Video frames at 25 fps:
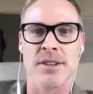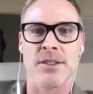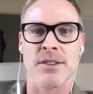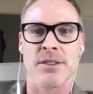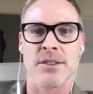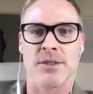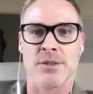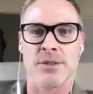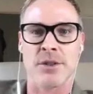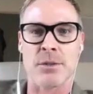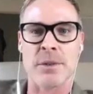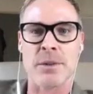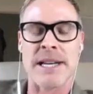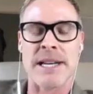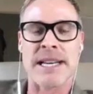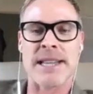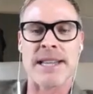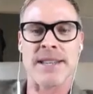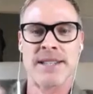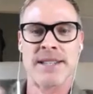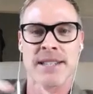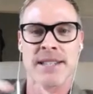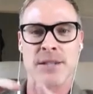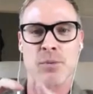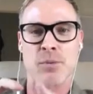Do you know what I mean?
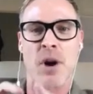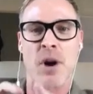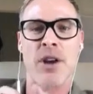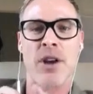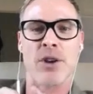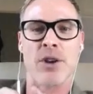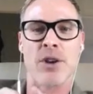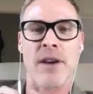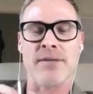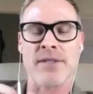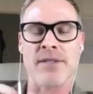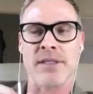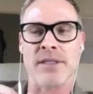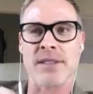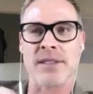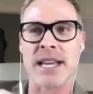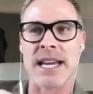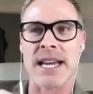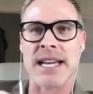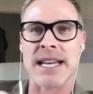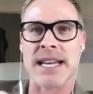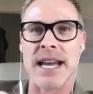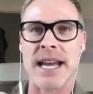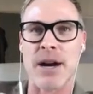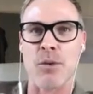And this is why you have to
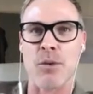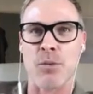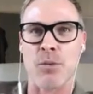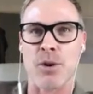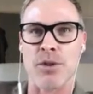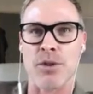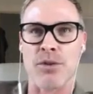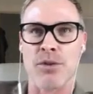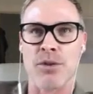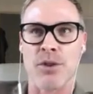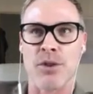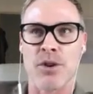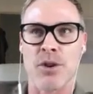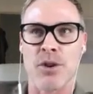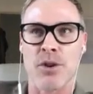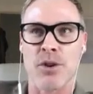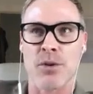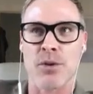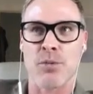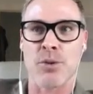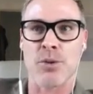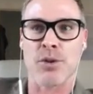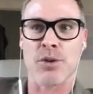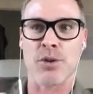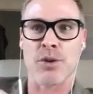stand out with
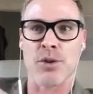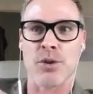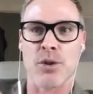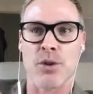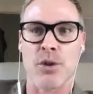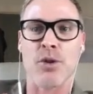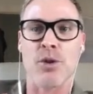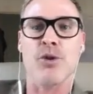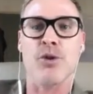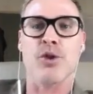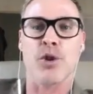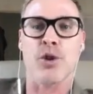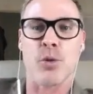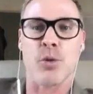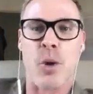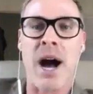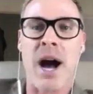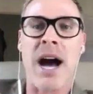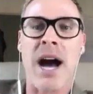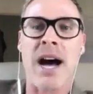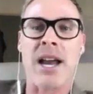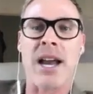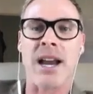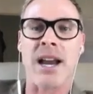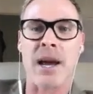who you
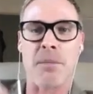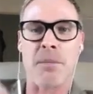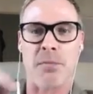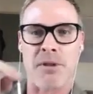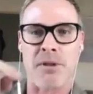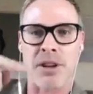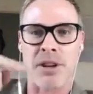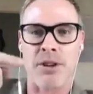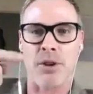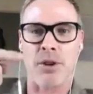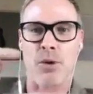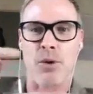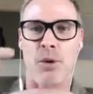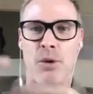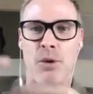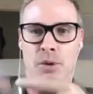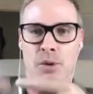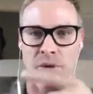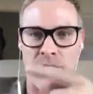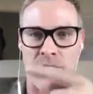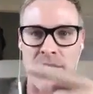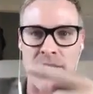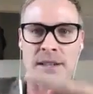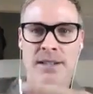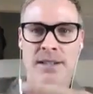are. Like, bring your
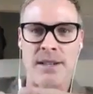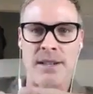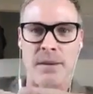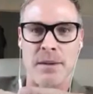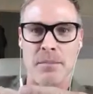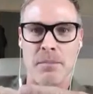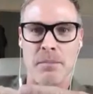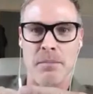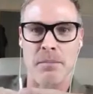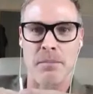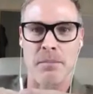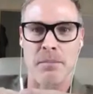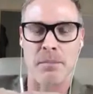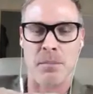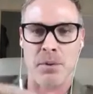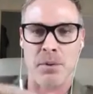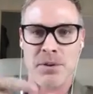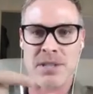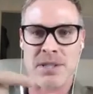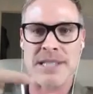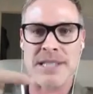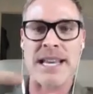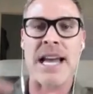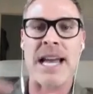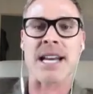authentic
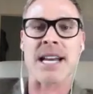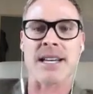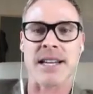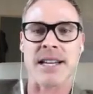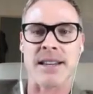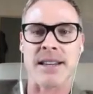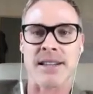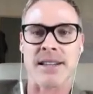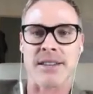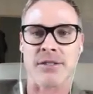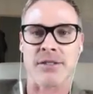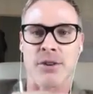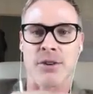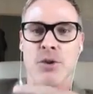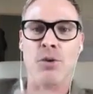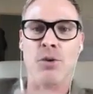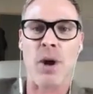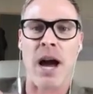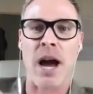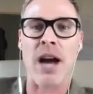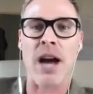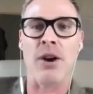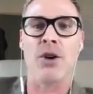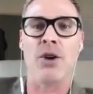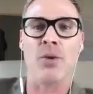personality to this.
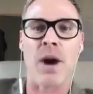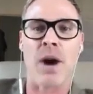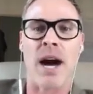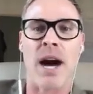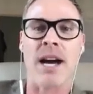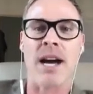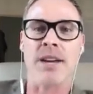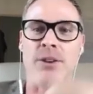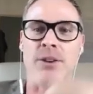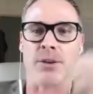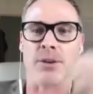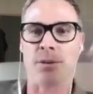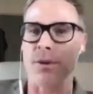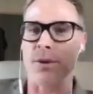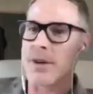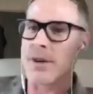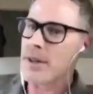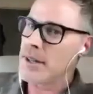Who are you?